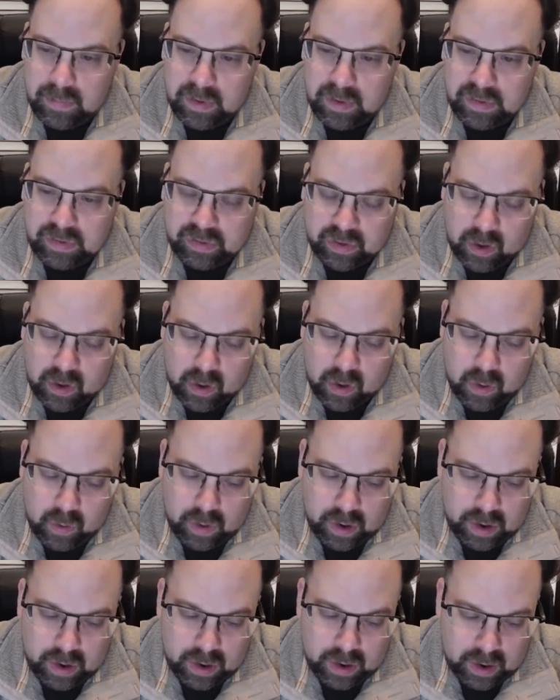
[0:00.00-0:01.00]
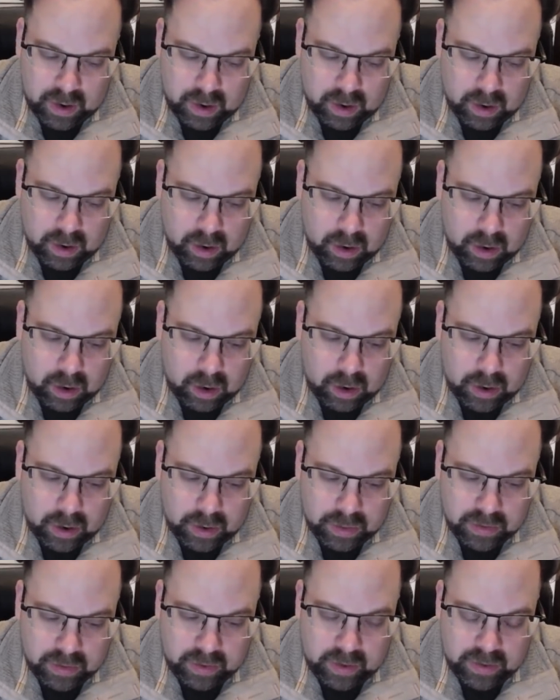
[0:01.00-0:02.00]
So
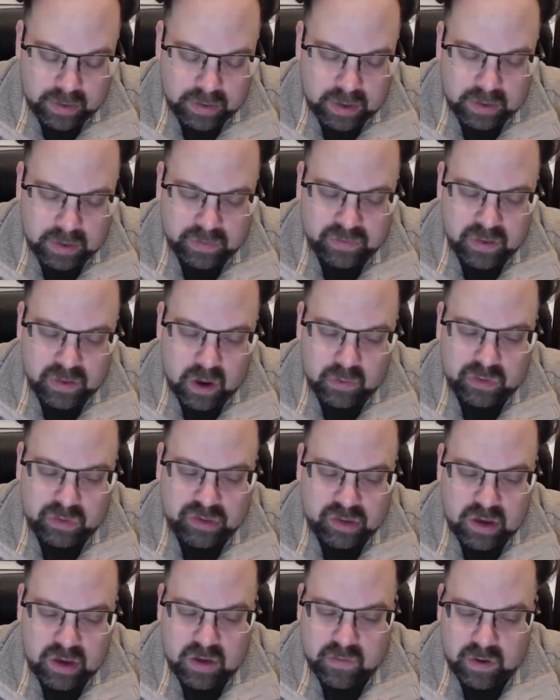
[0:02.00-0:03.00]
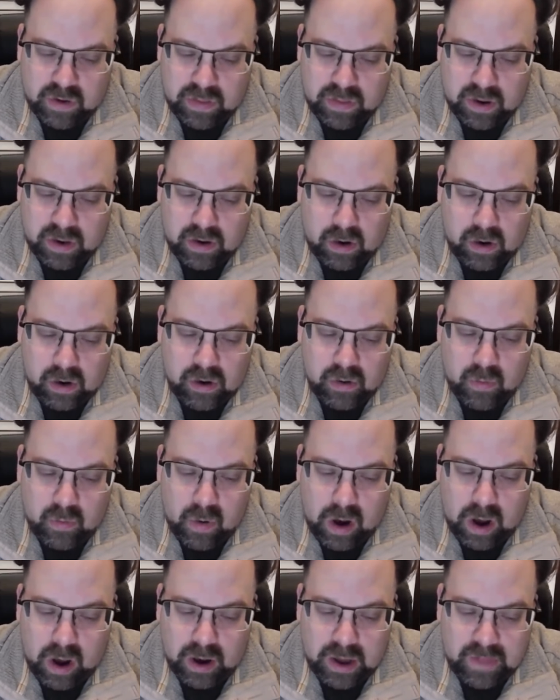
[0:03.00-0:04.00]
it's no secret that
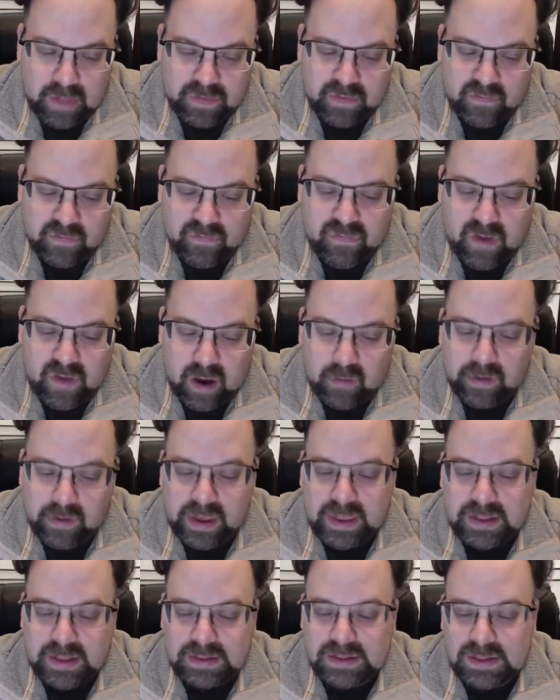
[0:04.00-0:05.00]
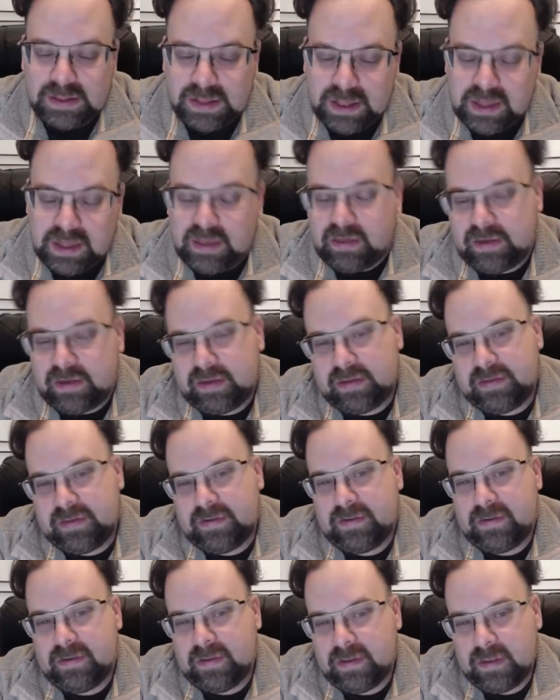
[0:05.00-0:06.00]
Erdogan, at the very
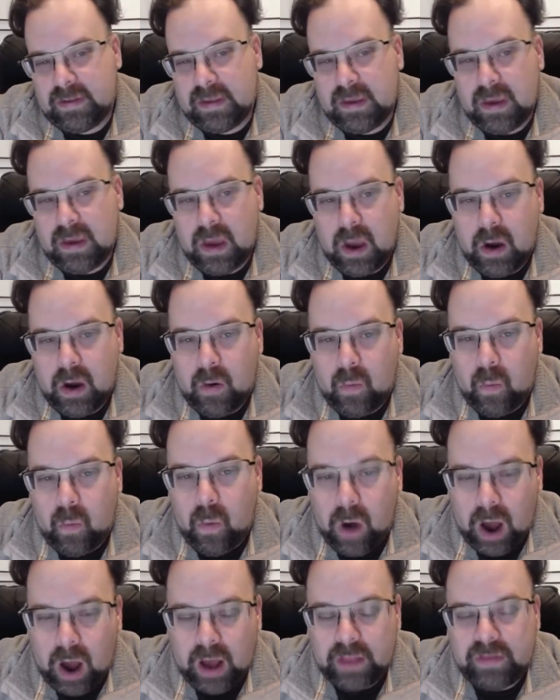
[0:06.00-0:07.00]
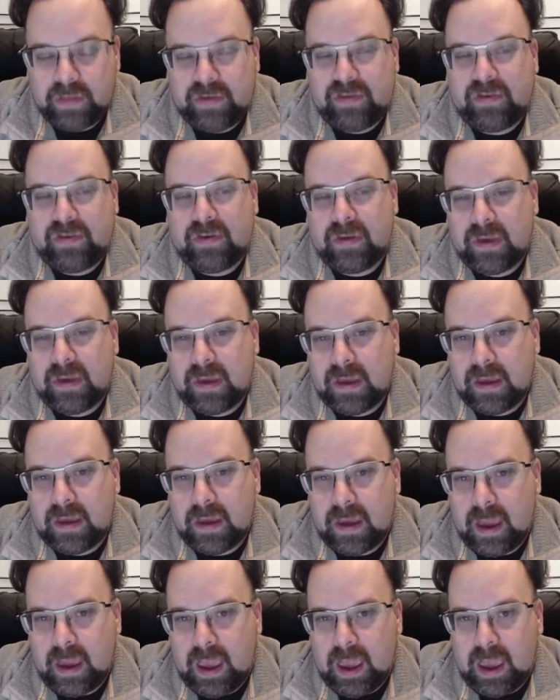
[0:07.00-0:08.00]
least, wants
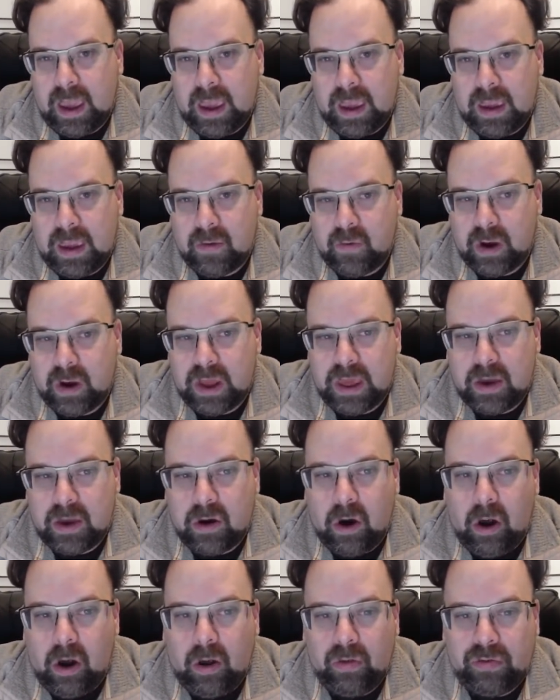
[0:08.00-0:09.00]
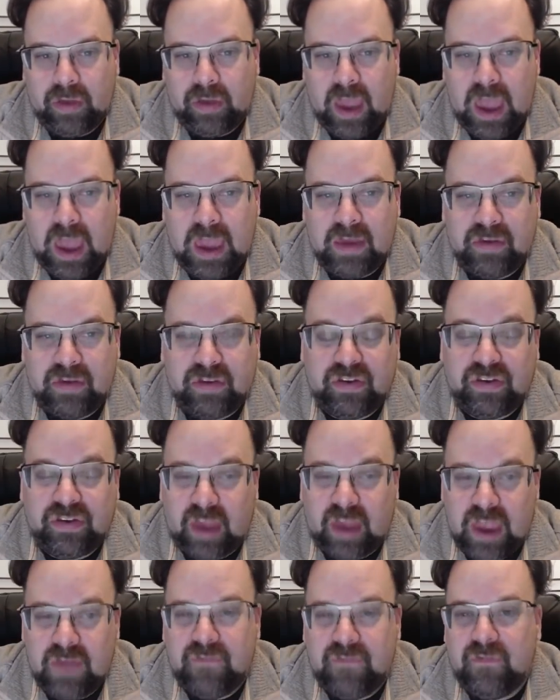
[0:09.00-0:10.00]
what he calls a
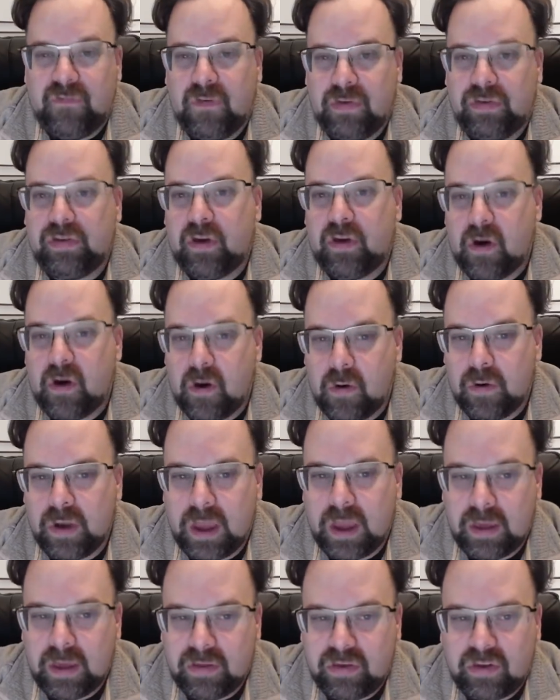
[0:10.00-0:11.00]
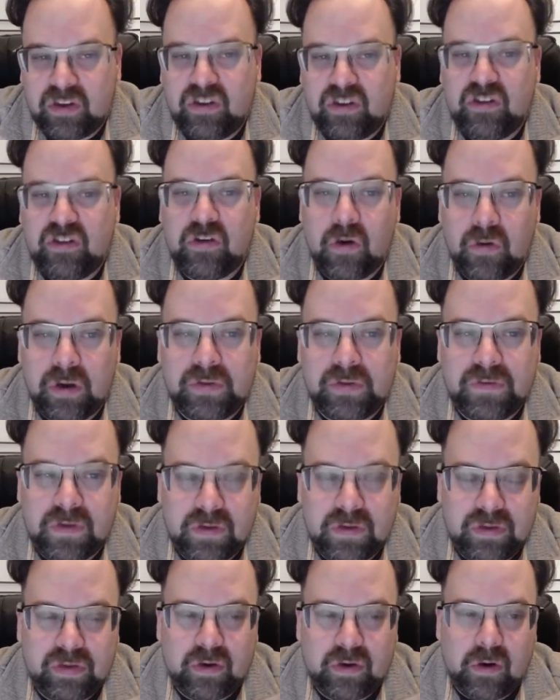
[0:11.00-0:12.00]
safe zone, a
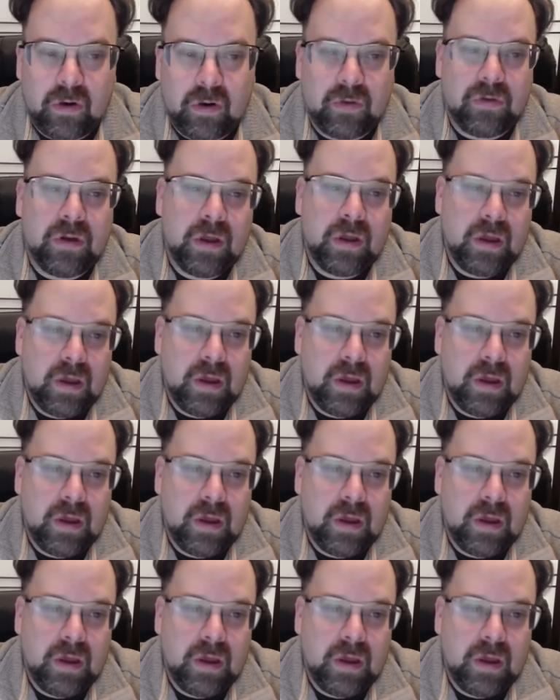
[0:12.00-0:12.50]
security zone,